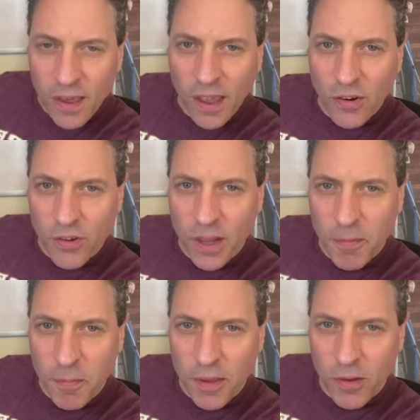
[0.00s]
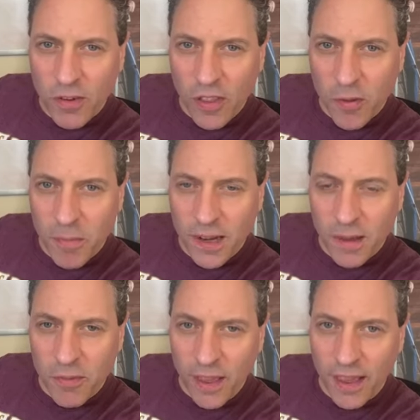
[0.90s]
Can your tips be used in other
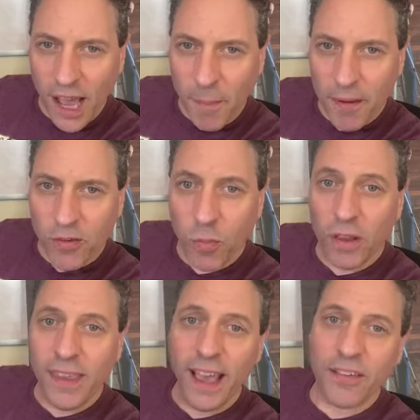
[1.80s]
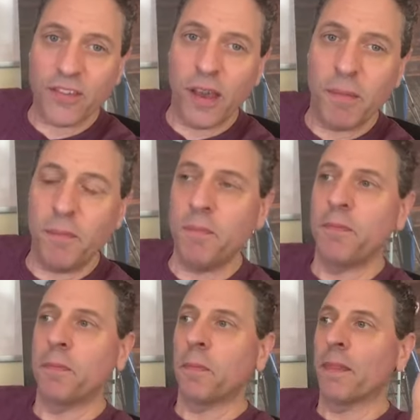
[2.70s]
mediums like comics? Well, yes. I
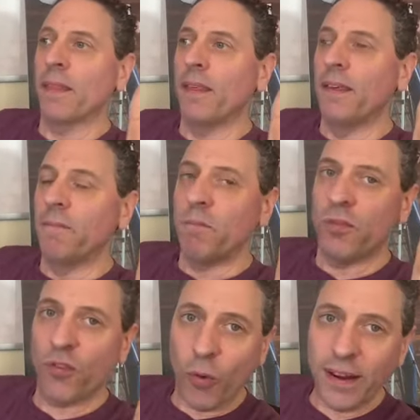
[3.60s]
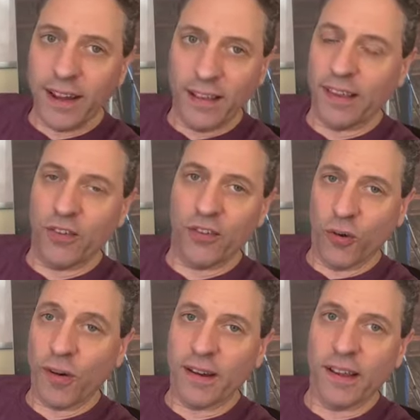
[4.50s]
mean, storytelling is
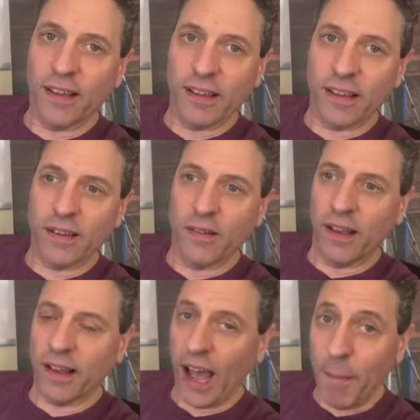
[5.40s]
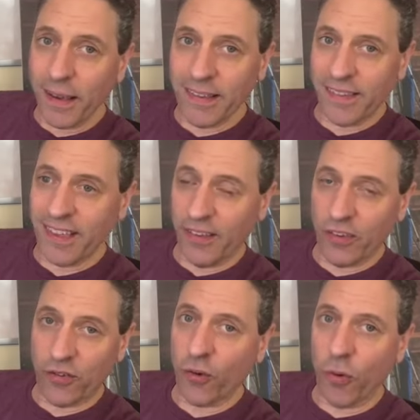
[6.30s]
storytelling, right? A comic just
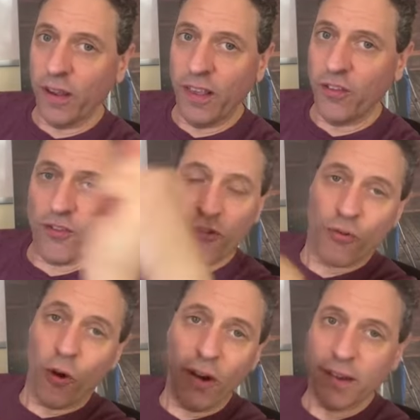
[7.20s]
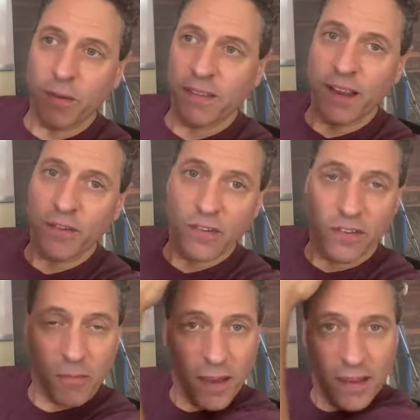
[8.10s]
tells a story. They just draw it. What difference
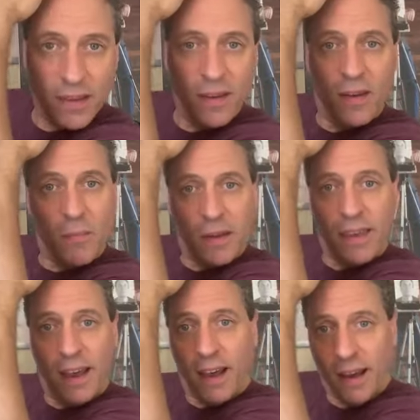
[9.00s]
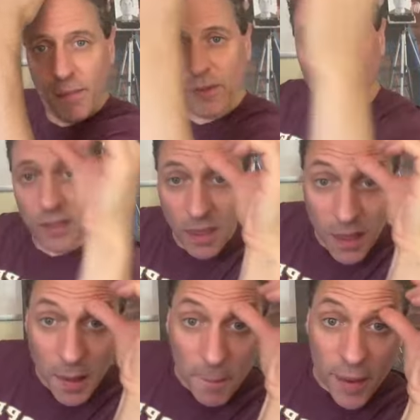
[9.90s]
does it make? But yeah, absolutely.
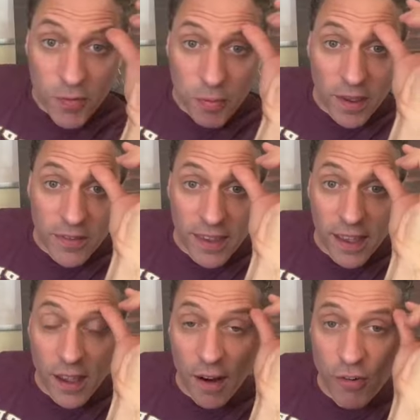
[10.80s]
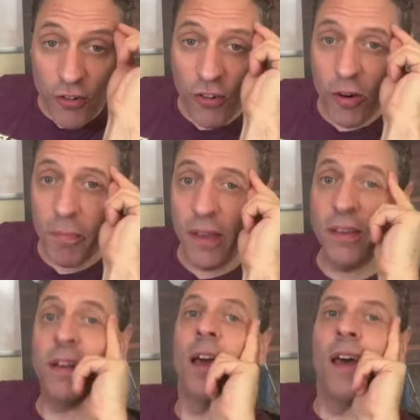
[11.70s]
Best place to get coverage, in your
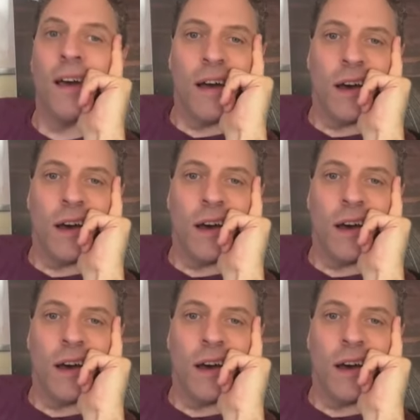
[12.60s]
opinion?